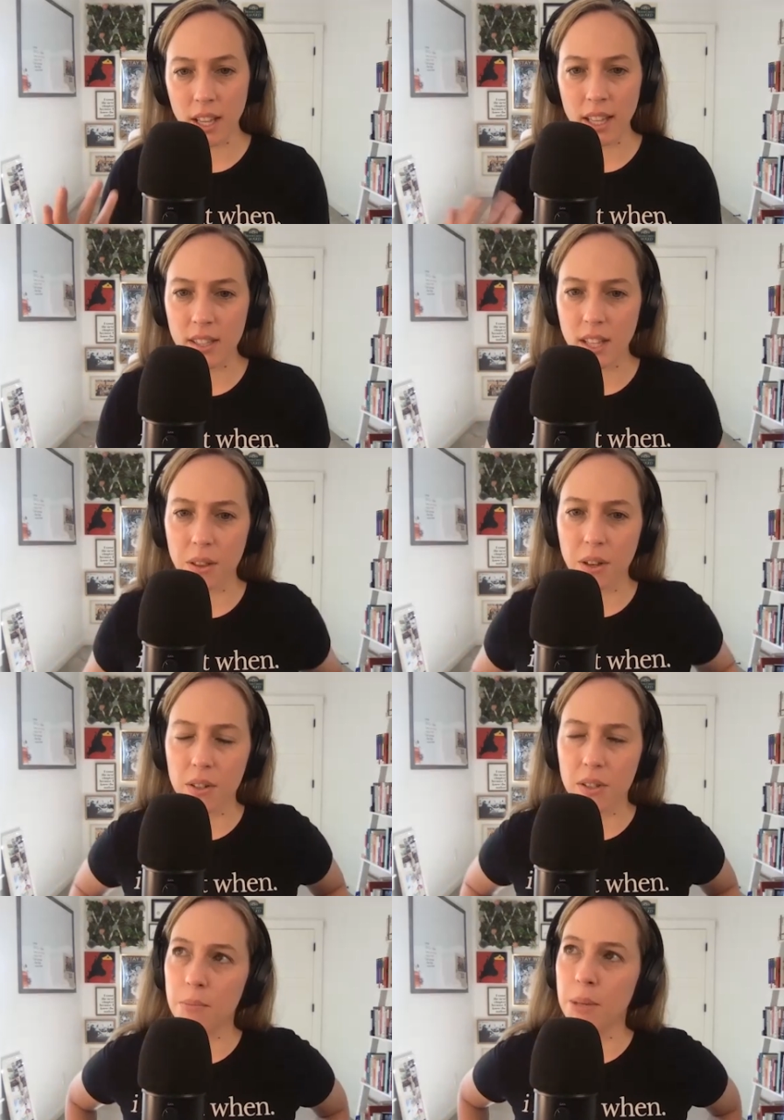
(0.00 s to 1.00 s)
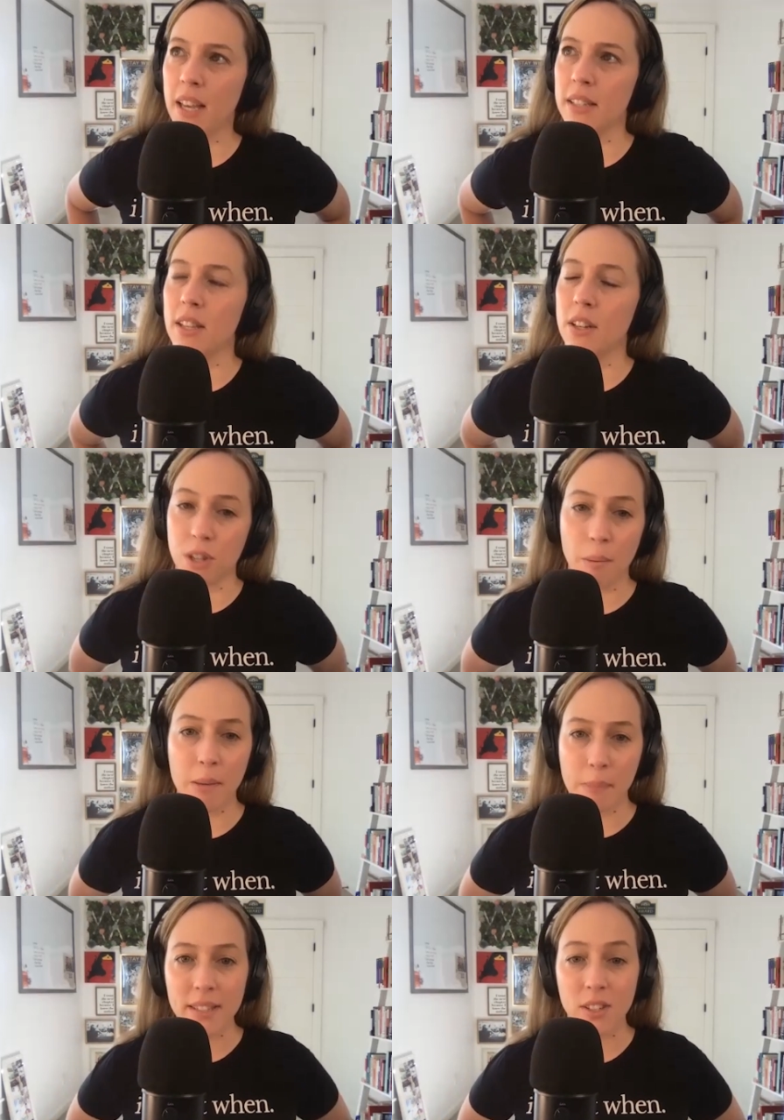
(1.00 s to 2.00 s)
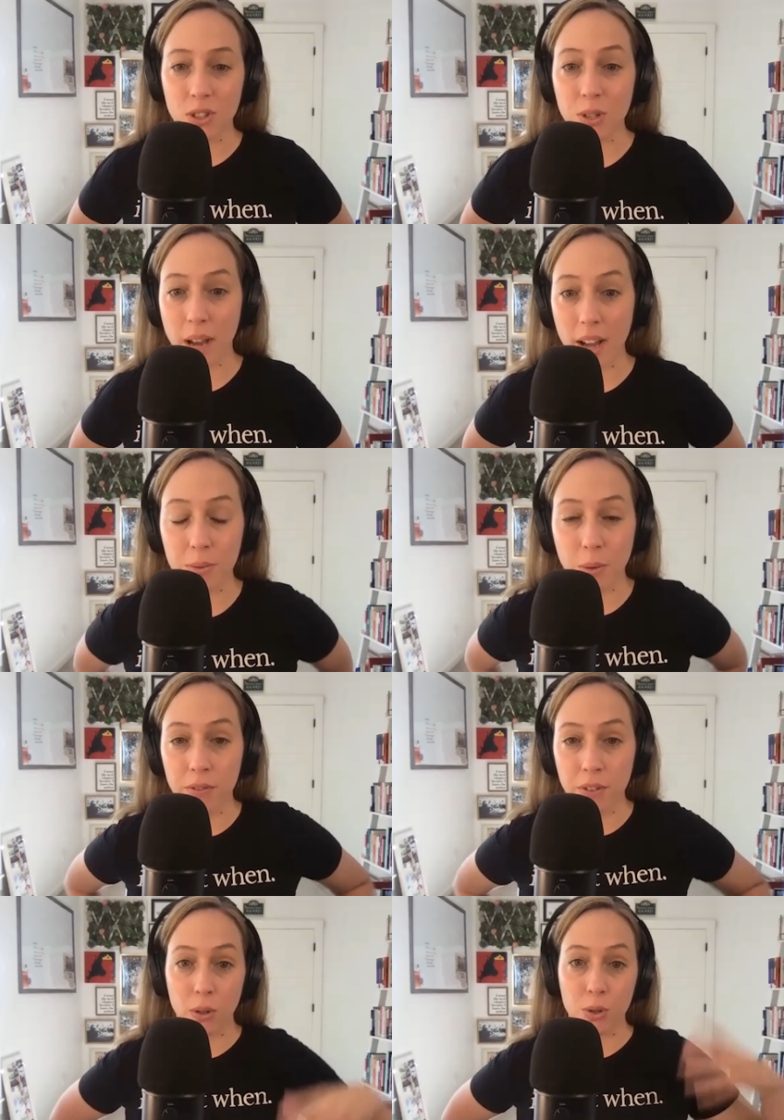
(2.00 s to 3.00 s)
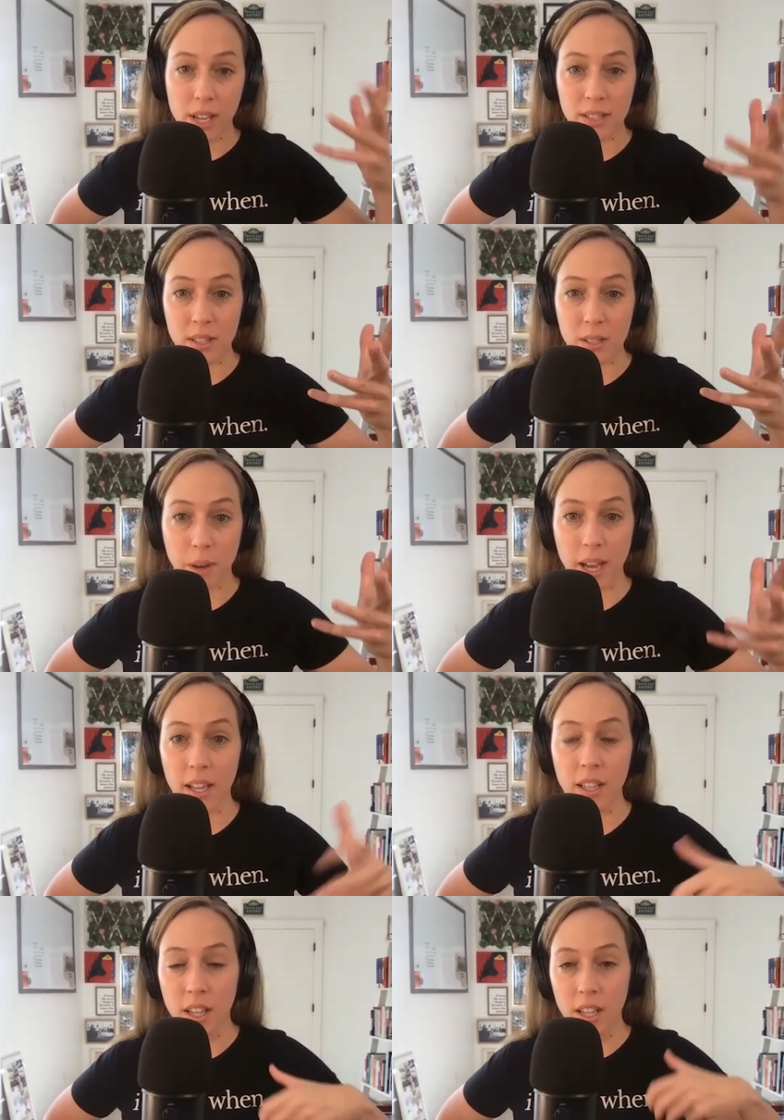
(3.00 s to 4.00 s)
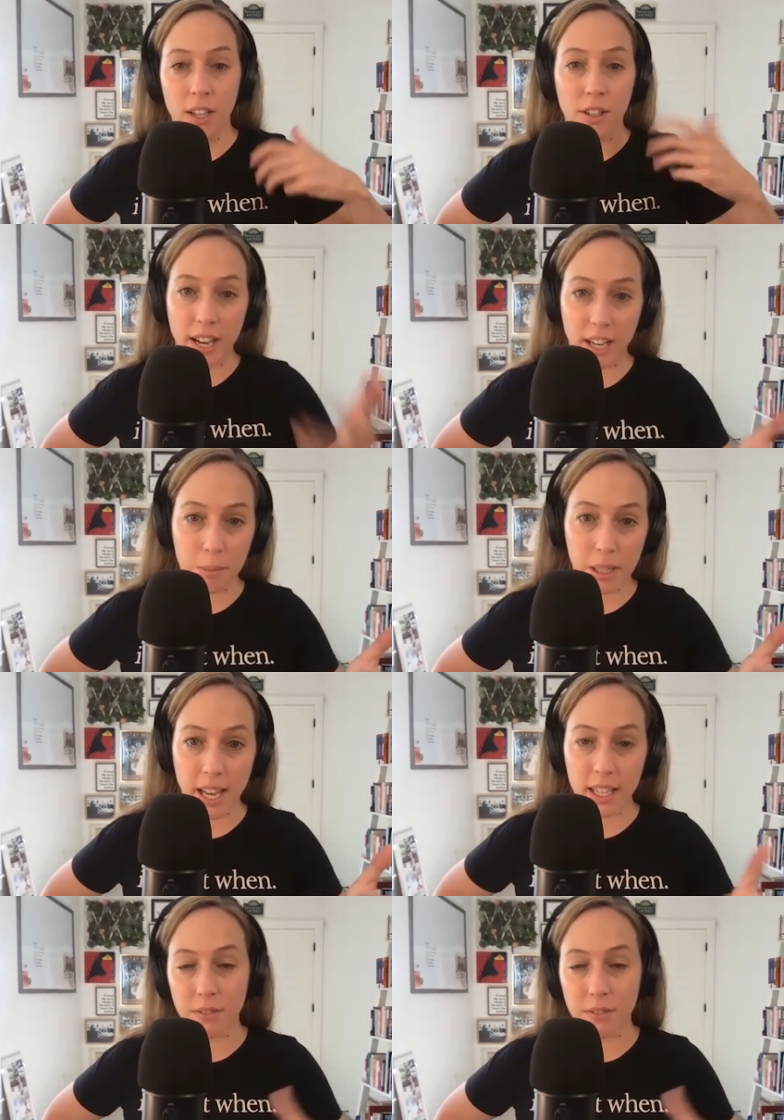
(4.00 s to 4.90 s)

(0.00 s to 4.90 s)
And so because there's so many messages around, well, if you don't dress this way, you're not going to be liked.